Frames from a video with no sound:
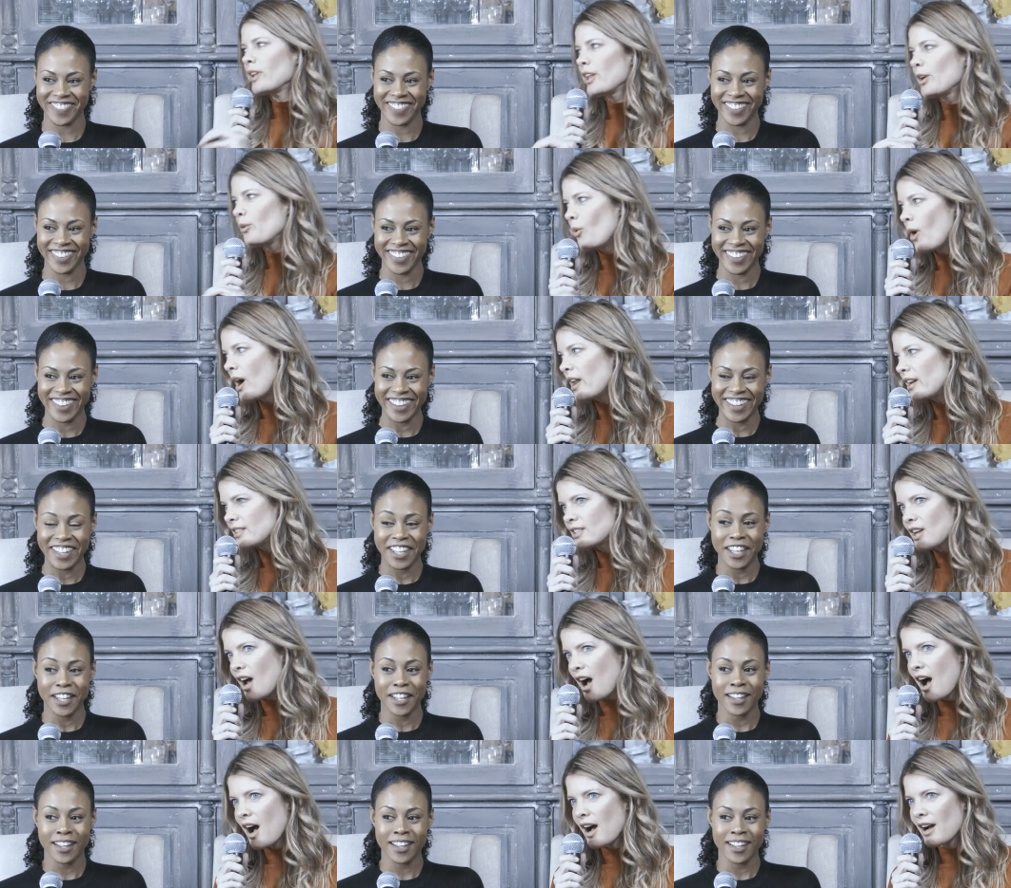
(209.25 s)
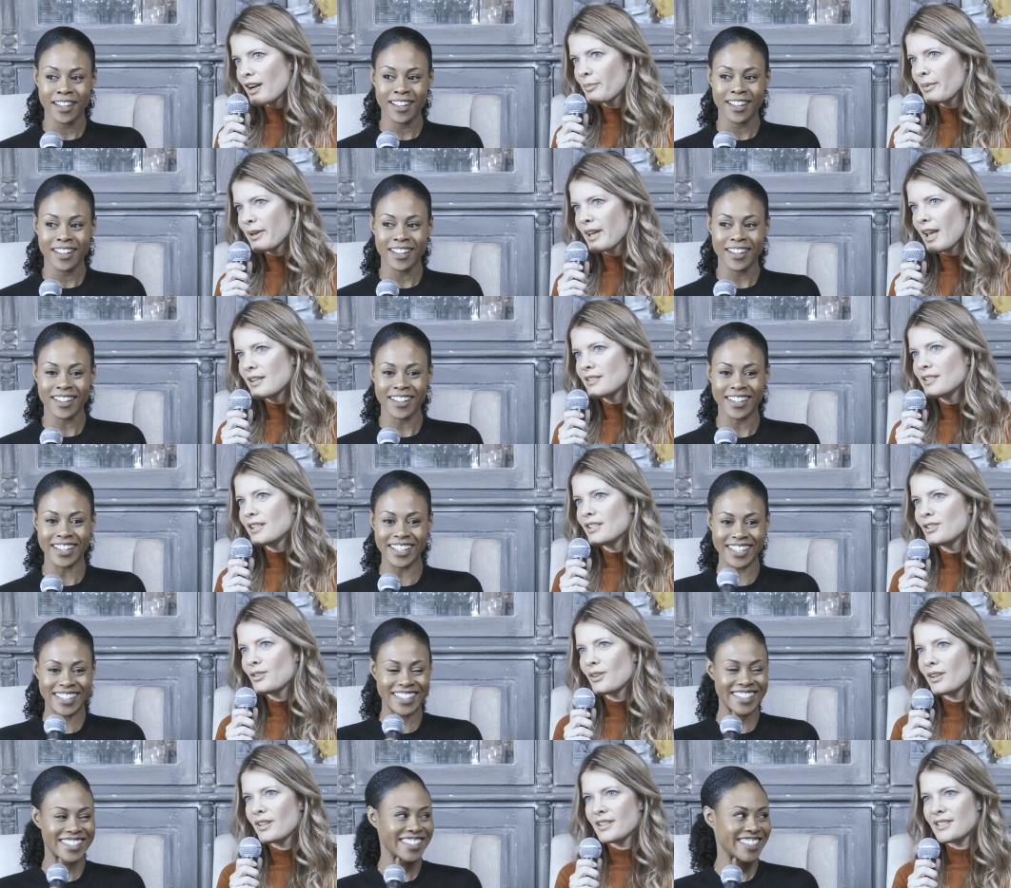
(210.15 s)
Speaker 1: really want to talk, but Casey's
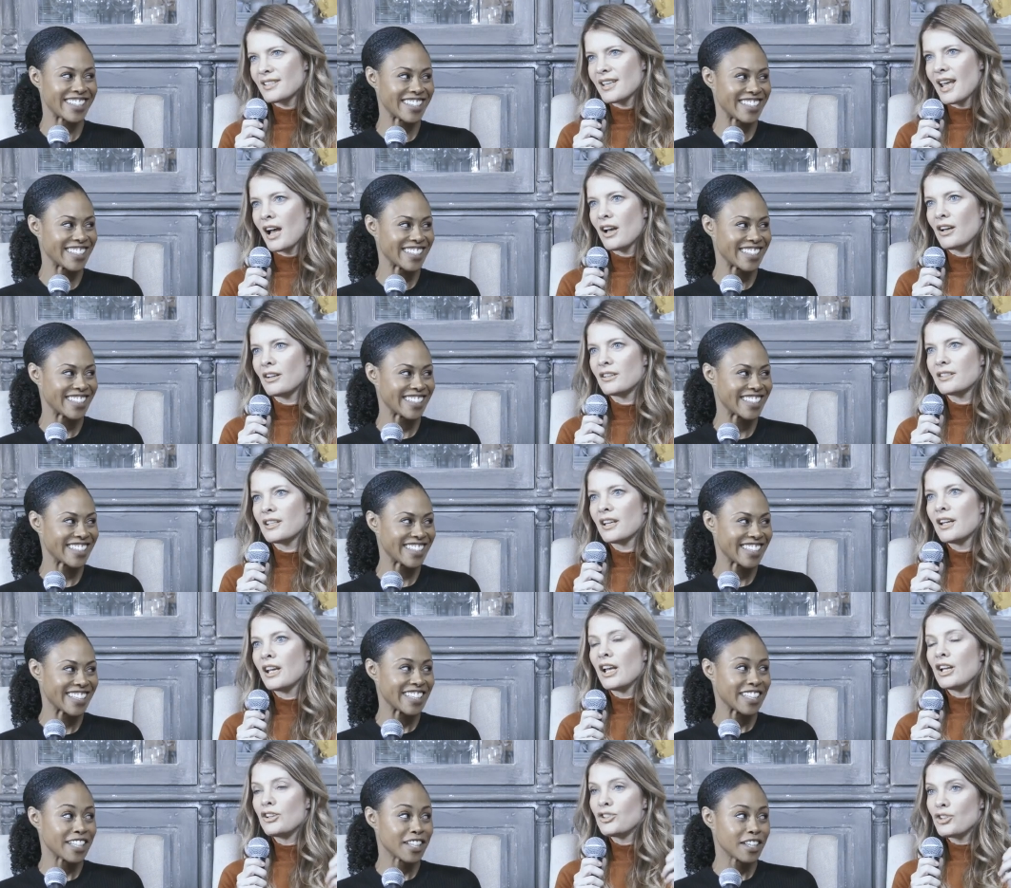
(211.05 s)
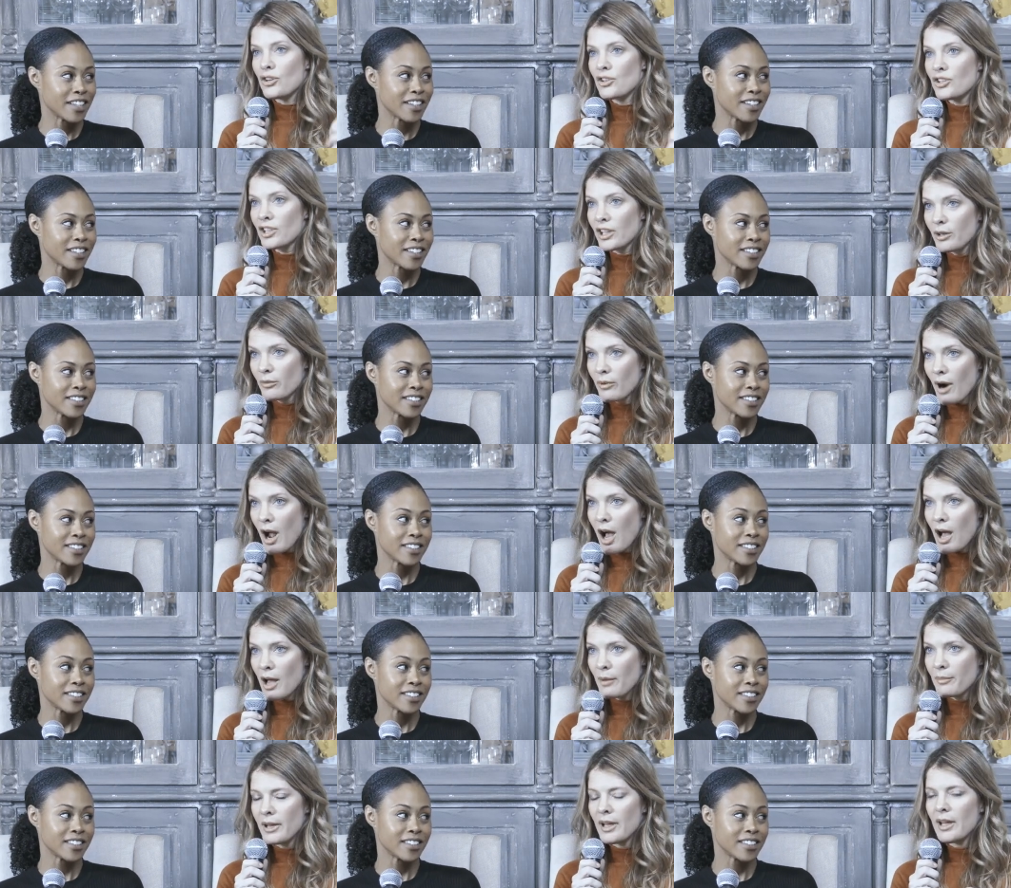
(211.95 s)
doing the sound. It's usually
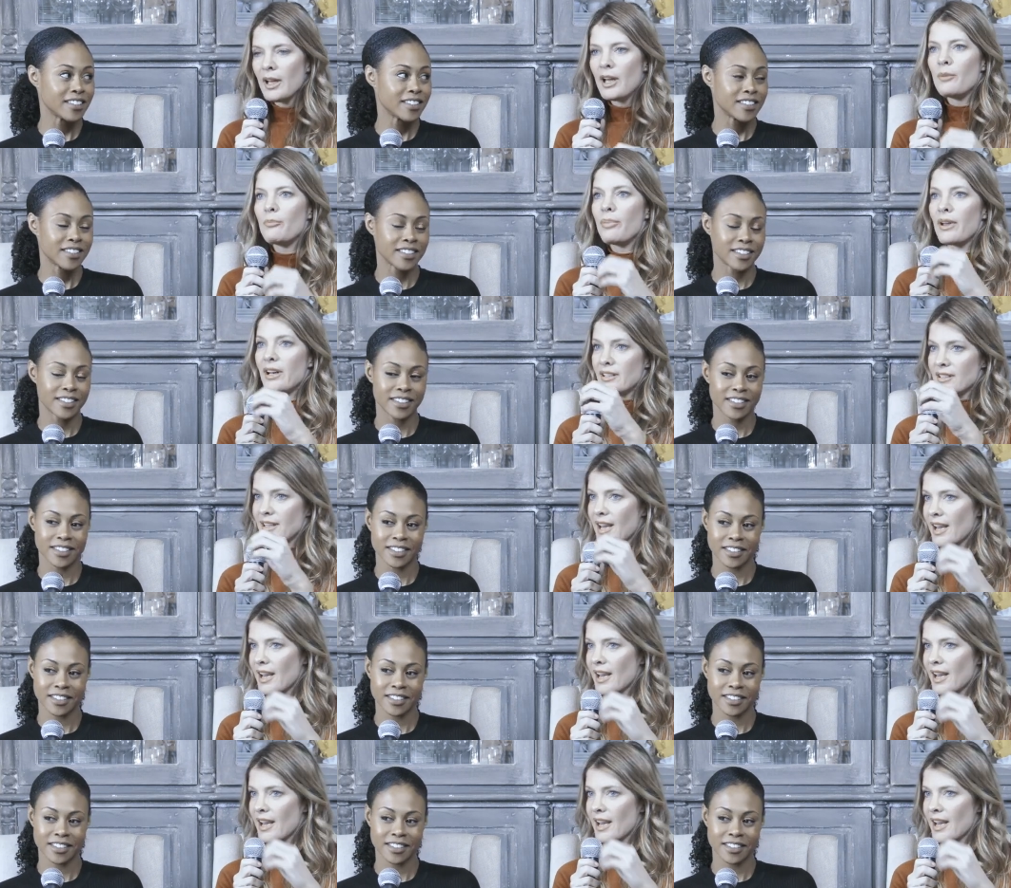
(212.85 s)
Rob, but it's